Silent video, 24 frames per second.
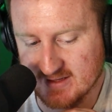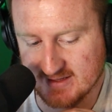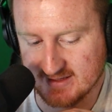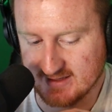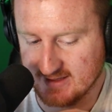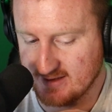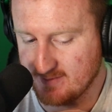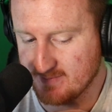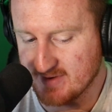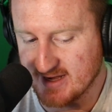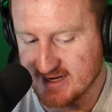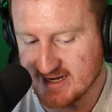
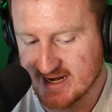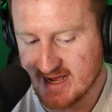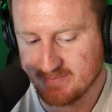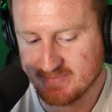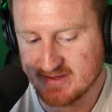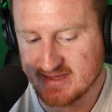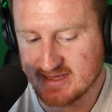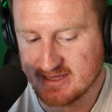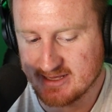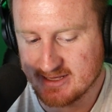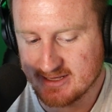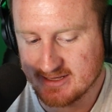It might
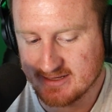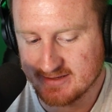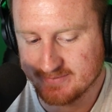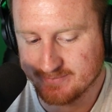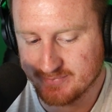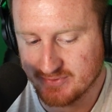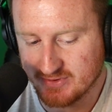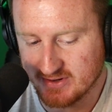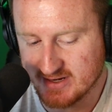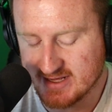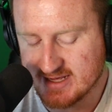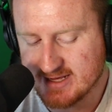not be
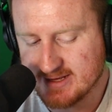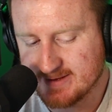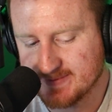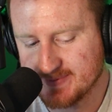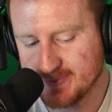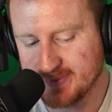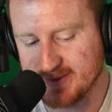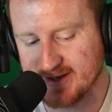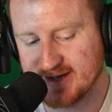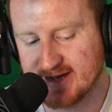pretty.